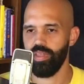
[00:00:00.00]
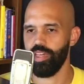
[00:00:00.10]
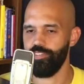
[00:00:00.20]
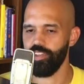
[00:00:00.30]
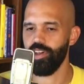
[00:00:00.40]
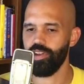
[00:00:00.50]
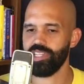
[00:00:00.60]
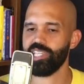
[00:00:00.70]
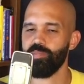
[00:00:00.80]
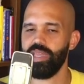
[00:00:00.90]
If you
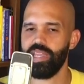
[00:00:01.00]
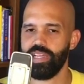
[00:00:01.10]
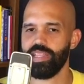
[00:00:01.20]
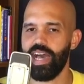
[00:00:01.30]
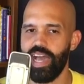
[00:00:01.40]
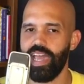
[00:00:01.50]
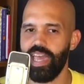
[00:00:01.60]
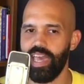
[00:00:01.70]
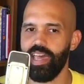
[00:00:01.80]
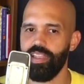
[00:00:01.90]
notice, I'm hitting the
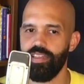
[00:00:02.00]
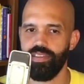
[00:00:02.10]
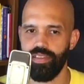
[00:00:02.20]
hi-hat.